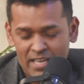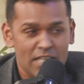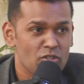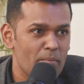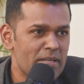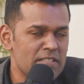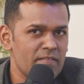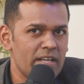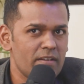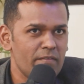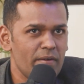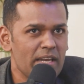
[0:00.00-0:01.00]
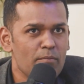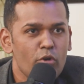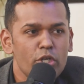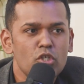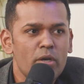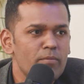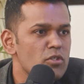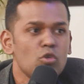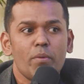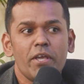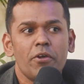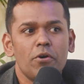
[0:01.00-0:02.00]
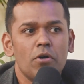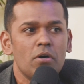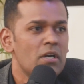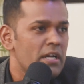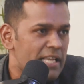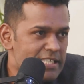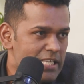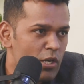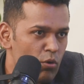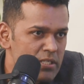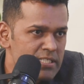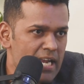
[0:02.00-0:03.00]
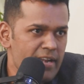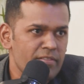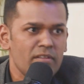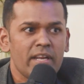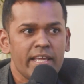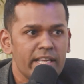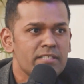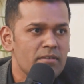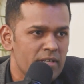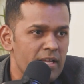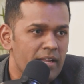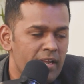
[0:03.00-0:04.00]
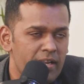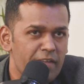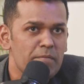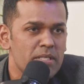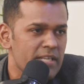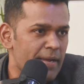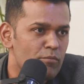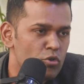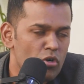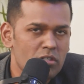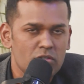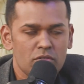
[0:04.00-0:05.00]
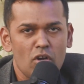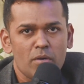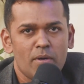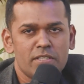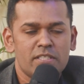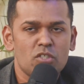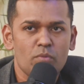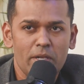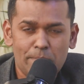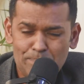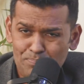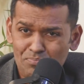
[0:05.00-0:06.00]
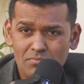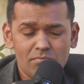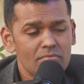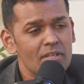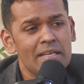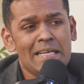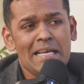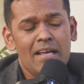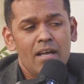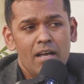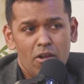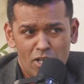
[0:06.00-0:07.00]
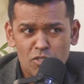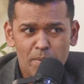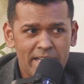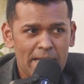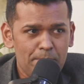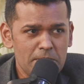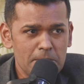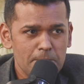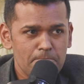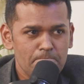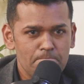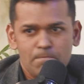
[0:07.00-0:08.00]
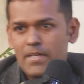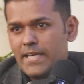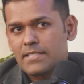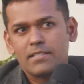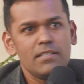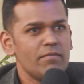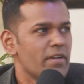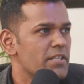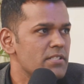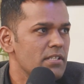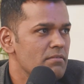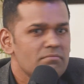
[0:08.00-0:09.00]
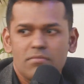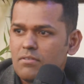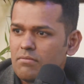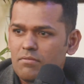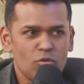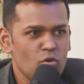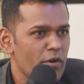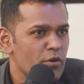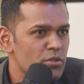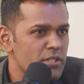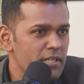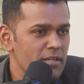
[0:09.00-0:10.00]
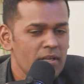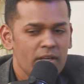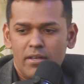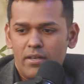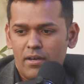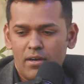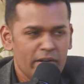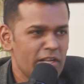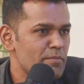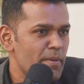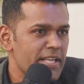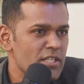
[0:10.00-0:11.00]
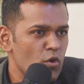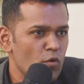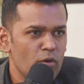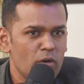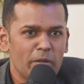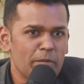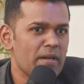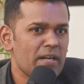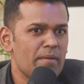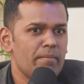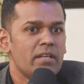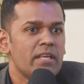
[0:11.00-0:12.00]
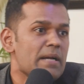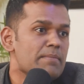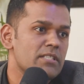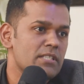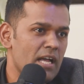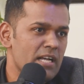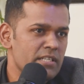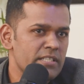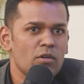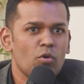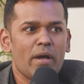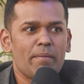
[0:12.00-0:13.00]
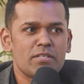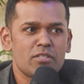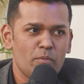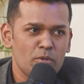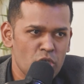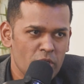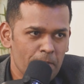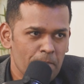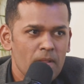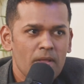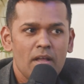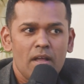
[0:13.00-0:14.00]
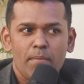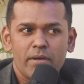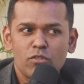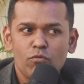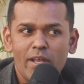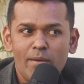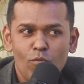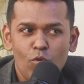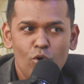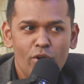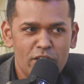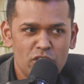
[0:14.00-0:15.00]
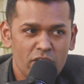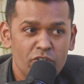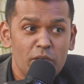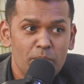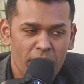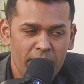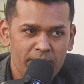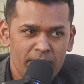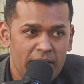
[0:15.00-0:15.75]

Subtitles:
And I saw myself that when I'm going to him, there's nobody here. He's alone standing there. And he gives me time to talk about this as well. Lunch break happens. I see, where is he? Nowhere to seen. Lunch break gets over. People come in. He comes at the last. I say, oh, I missed the opportunity. But there's one more tea break.